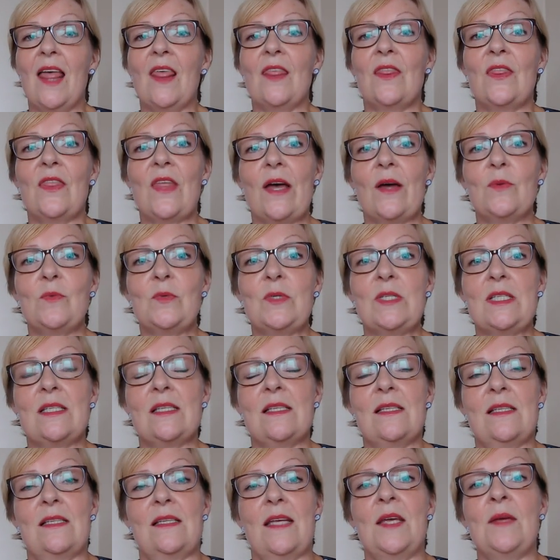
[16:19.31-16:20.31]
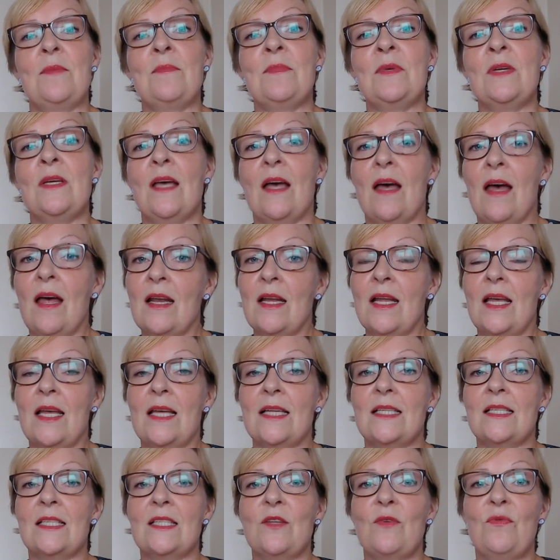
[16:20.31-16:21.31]
that was the same colour
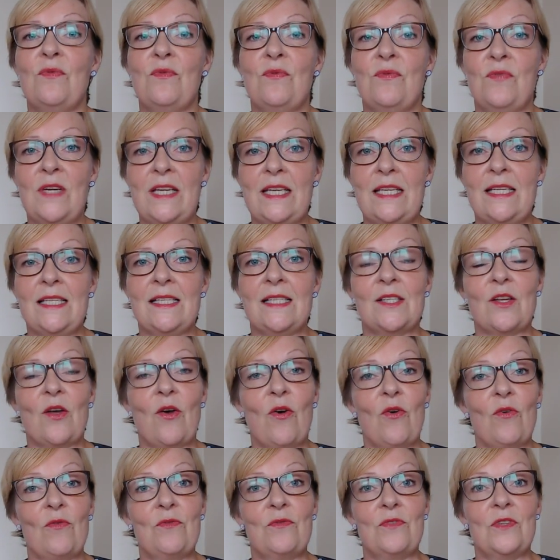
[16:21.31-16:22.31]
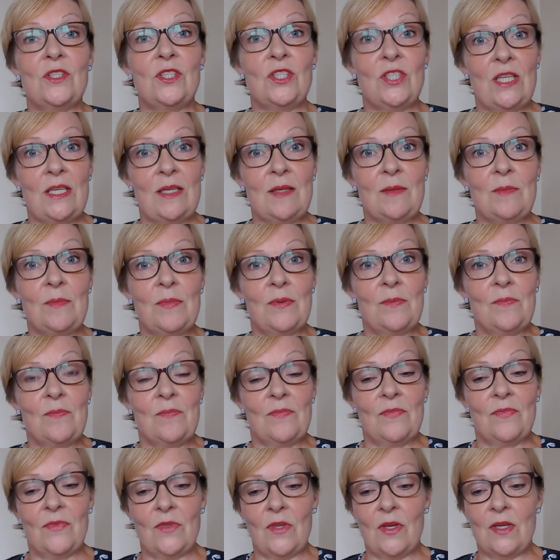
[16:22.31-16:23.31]
as the fleece of the sheep
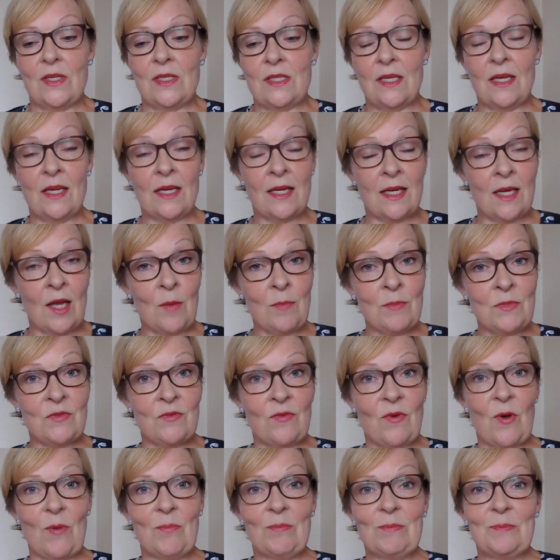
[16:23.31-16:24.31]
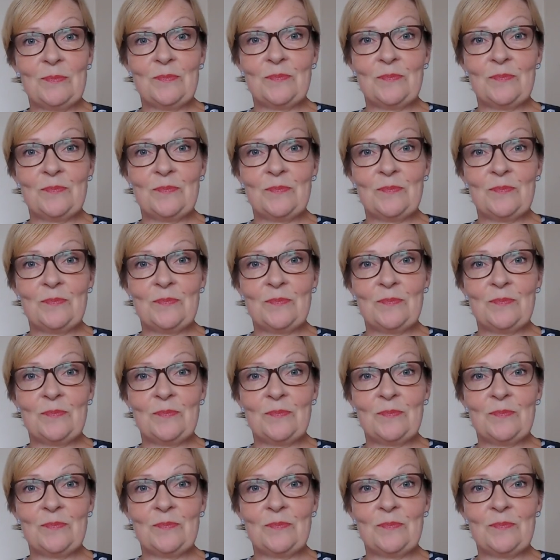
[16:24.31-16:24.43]
that it comes from.